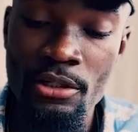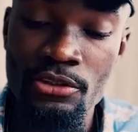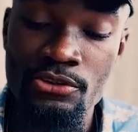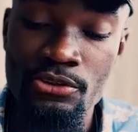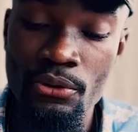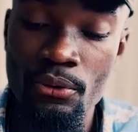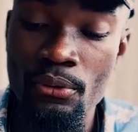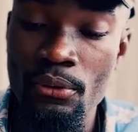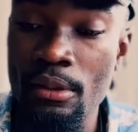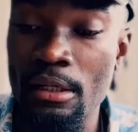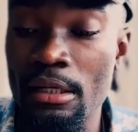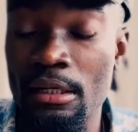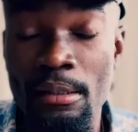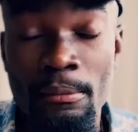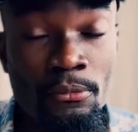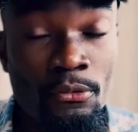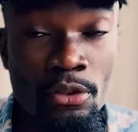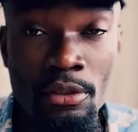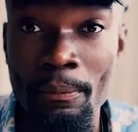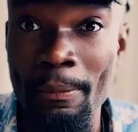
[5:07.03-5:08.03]
So
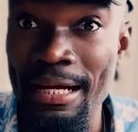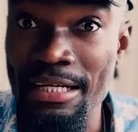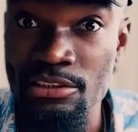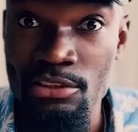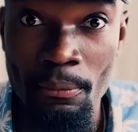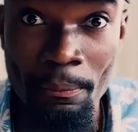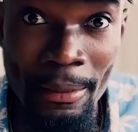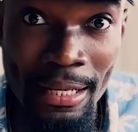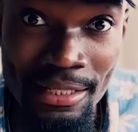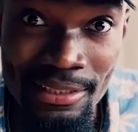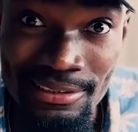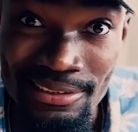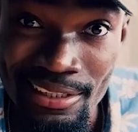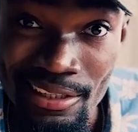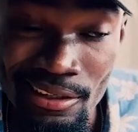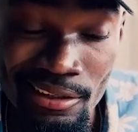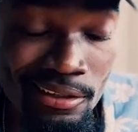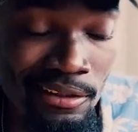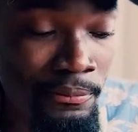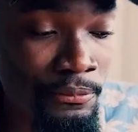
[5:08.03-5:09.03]
I'm going to buy some
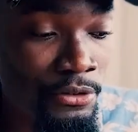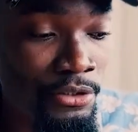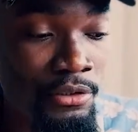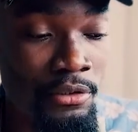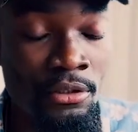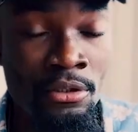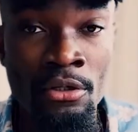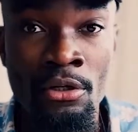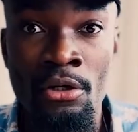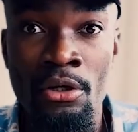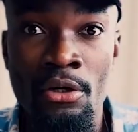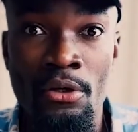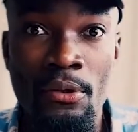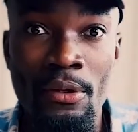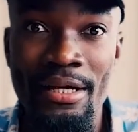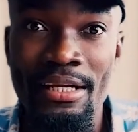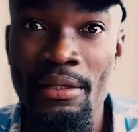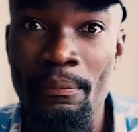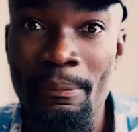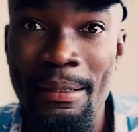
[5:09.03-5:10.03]
Palantir. I'm going to
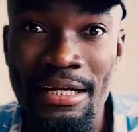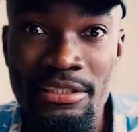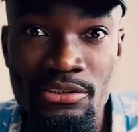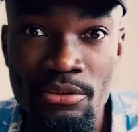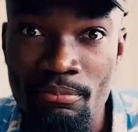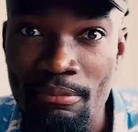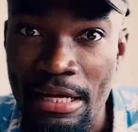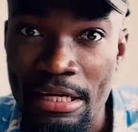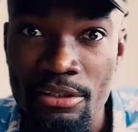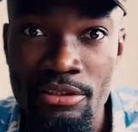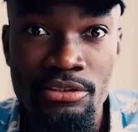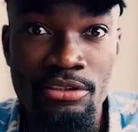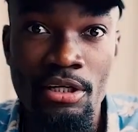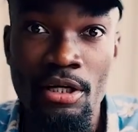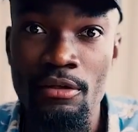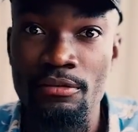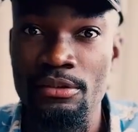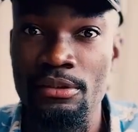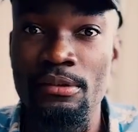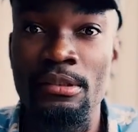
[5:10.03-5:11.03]
go ahead and buy some
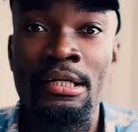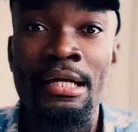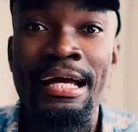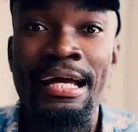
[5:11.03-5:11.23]
Microsoft.